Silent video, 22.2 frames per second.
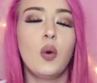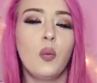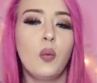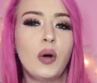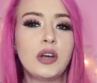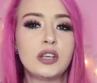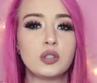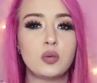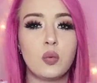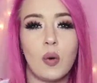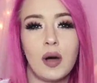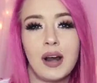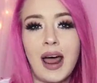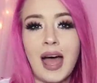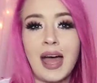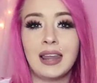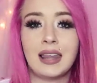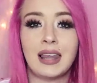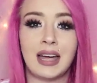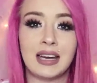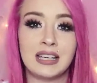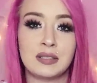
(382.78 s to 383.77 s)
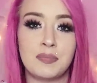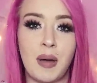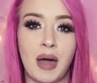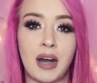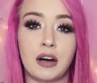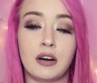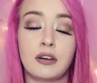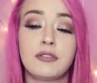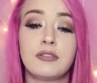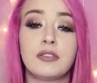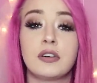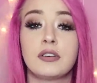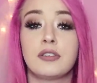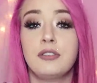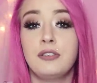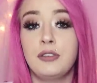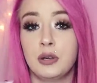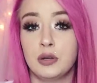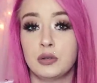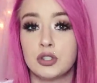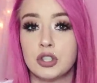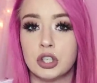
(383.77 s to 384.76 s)
which one I liked better for
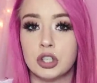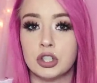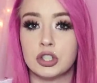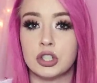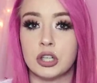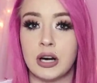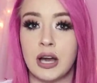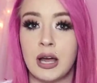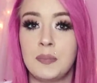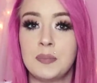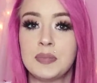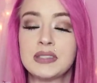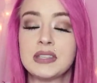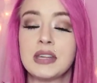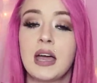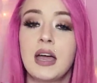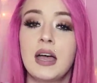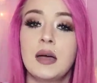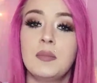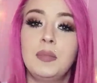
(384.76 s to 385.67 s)
future trips,